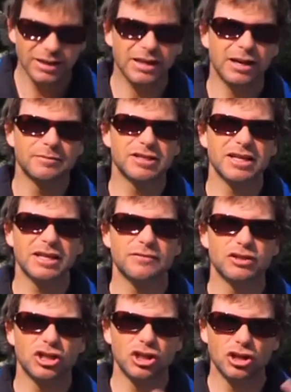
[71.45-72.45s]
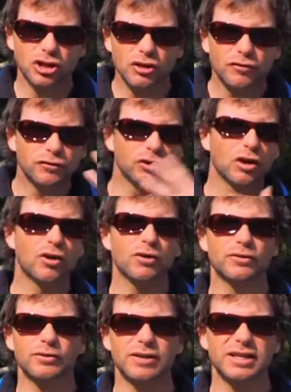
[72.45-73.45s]
comes in, gives you a good flow
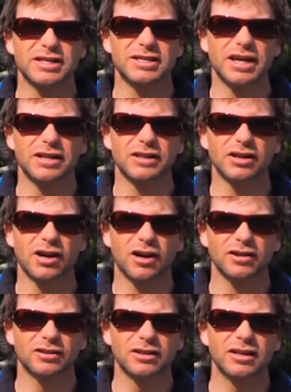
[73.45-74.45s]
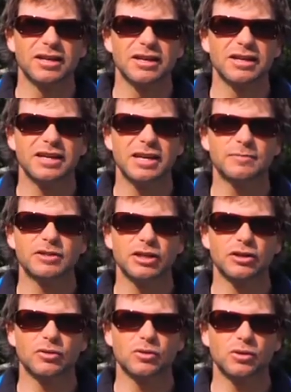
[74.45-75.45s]
through the inside of the goggle, keeps it
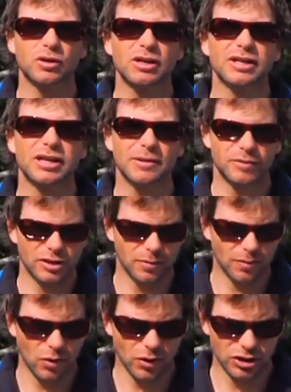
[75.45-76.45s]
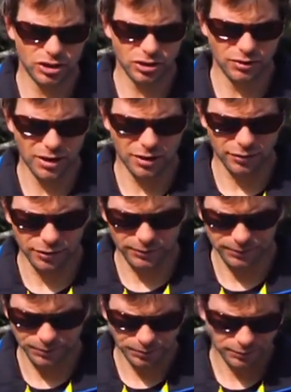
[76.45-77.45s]
cool, keeps the moisture out.
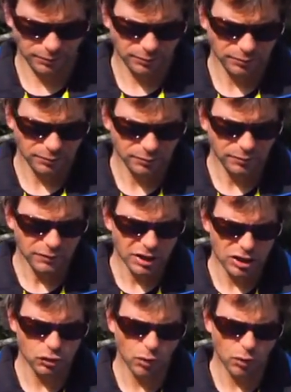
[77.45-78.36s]
As